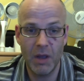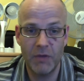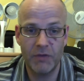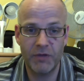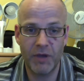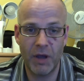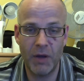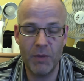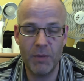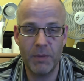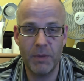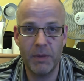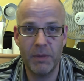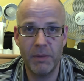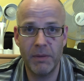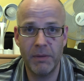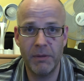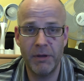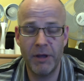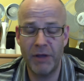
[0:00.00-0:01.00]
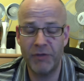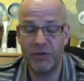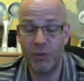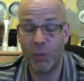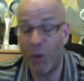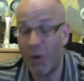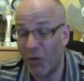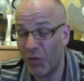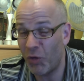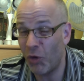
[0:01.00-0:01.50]
So
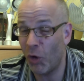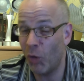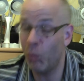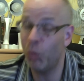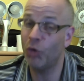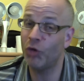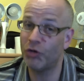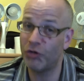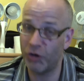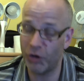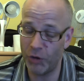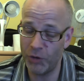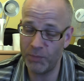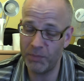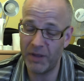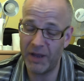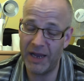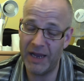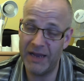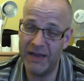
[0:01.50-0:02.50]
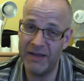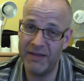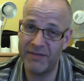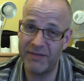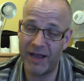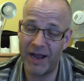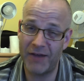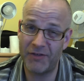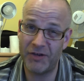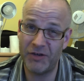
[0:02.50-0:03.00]
what I thought I would do
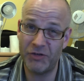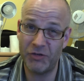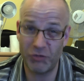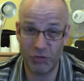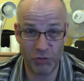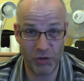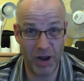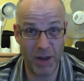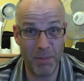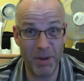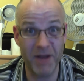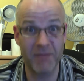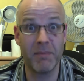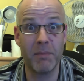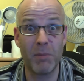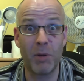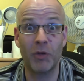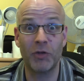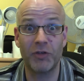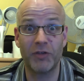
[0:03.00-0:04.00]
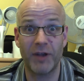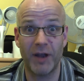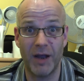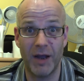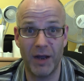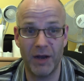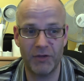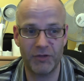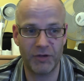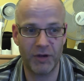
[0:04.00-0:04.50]
is actually just create a bit of
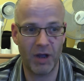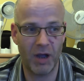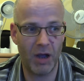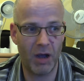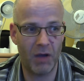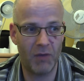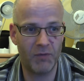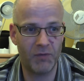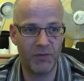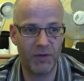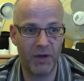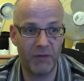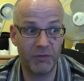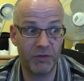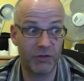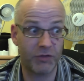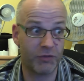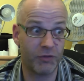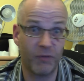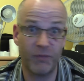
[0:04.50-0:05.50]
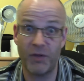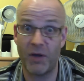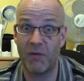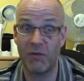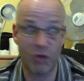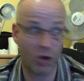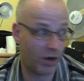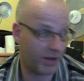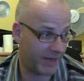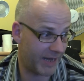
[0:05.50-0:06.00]
montage of the stuff that
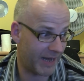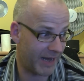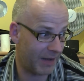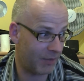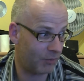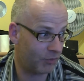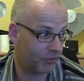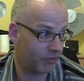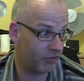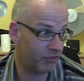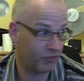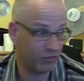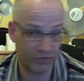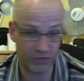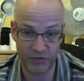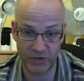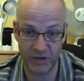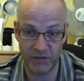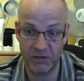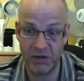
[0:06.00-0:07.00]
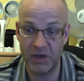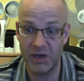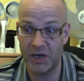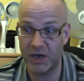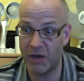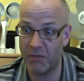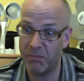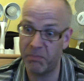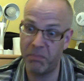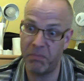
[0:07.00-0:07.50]
I've got in the house, and just to, you
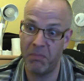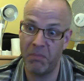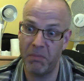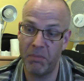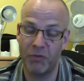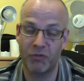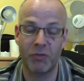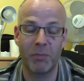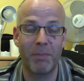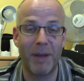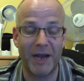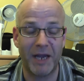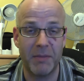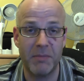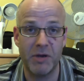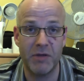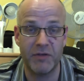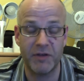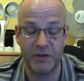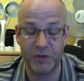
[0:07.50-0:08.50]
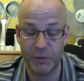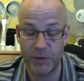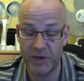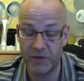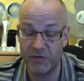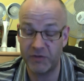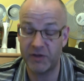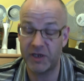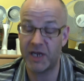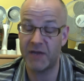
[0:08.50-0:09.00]
know, put some backing music to
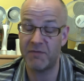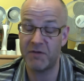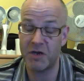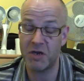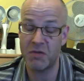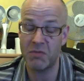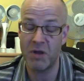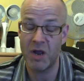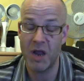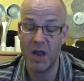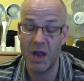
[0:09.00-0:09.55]
it, just to give you